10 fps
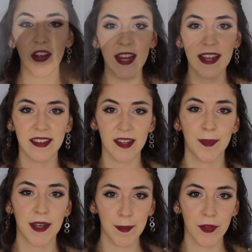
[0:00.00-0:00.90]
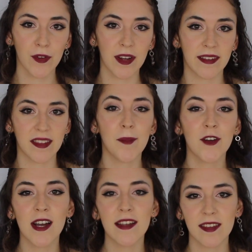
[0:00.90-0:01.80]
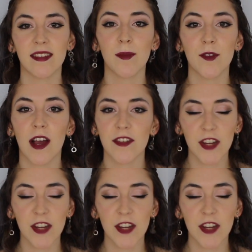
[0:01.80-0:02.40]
Okay, tip number 3, summarize and summarize.